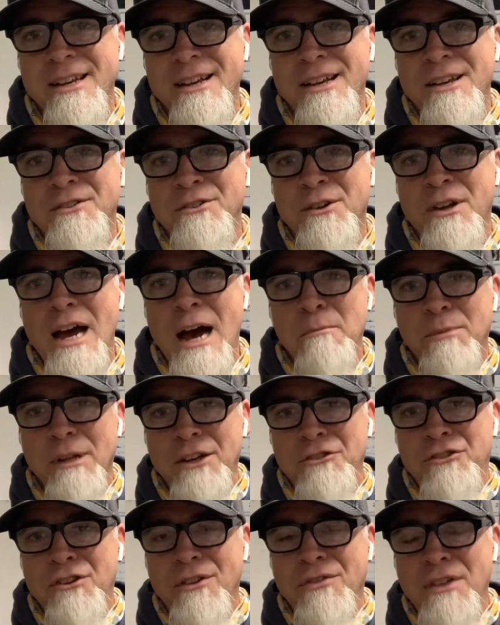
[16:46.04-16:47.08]
So God
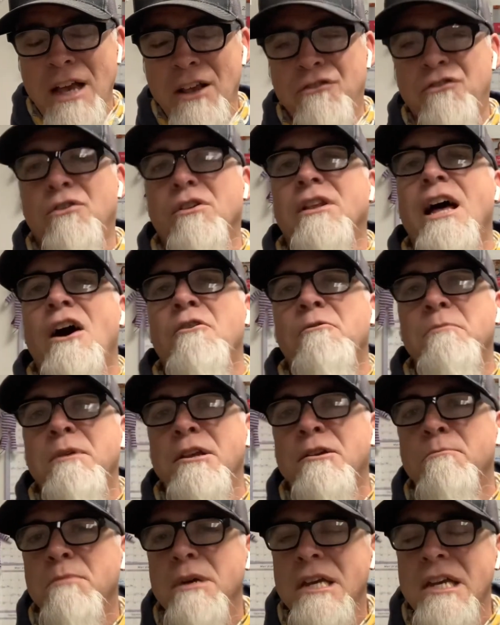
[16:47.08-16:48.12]
bless you. Thanks for allowing me
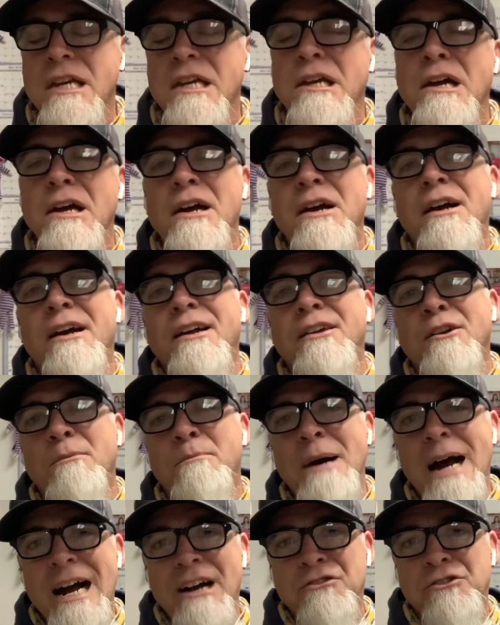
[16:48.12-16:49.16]
to be your
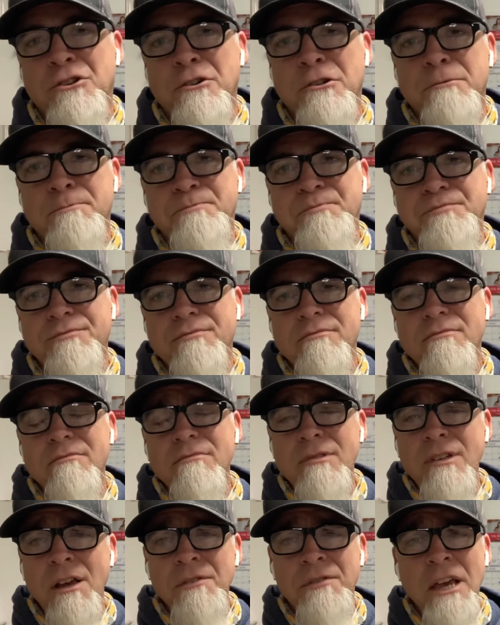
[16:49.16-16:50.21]
pastor.
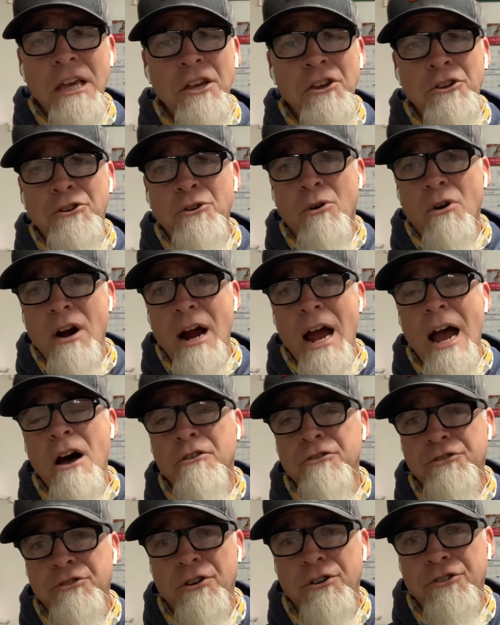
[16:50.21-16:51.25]
Thank you to our
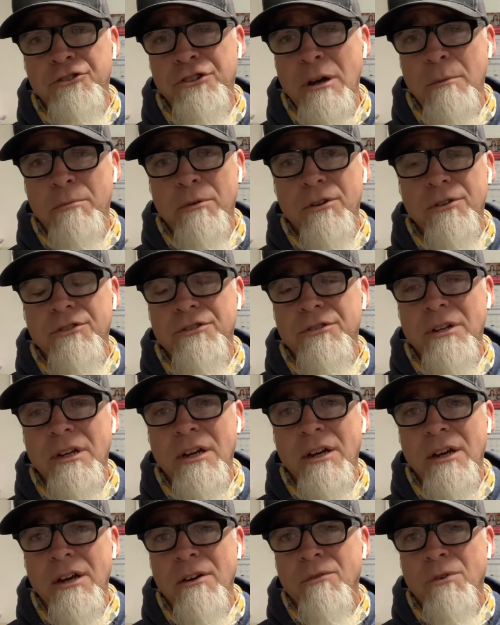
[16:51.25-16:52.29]
house church shepherds
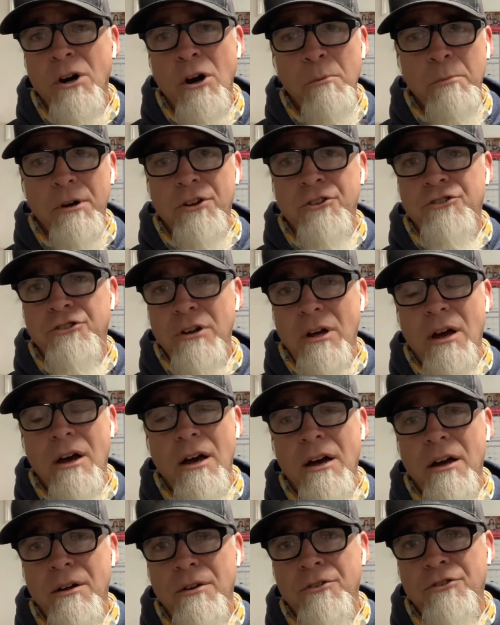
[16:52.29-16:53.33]
for helping us
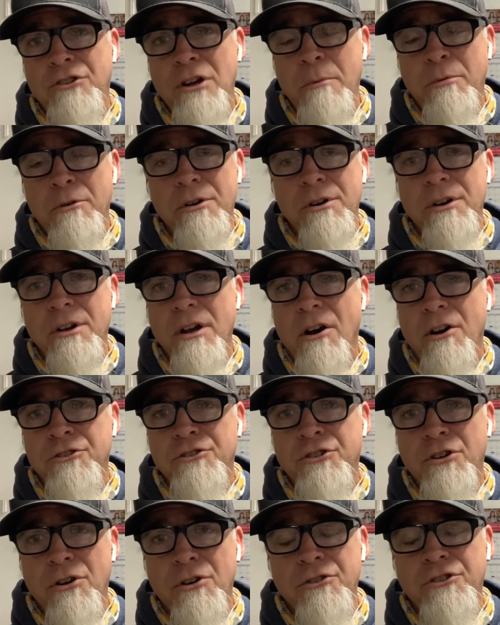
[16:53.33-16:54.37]
shepherd our
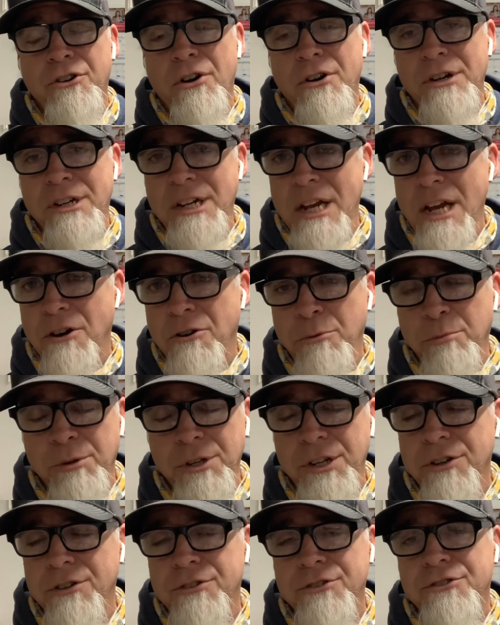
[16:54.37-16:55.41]
church and our DNA group
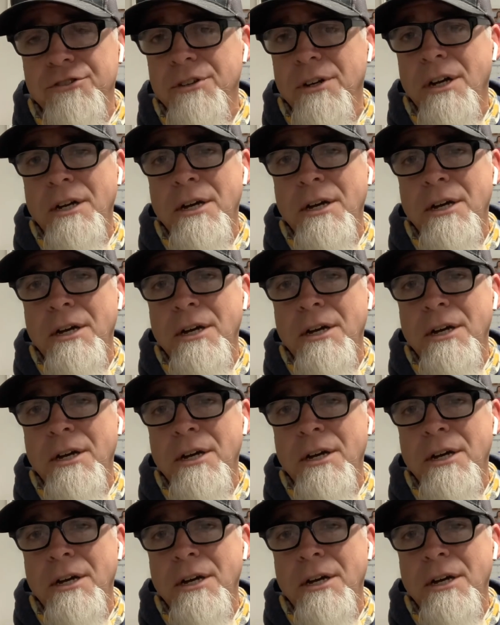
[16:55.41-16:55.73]
leaders.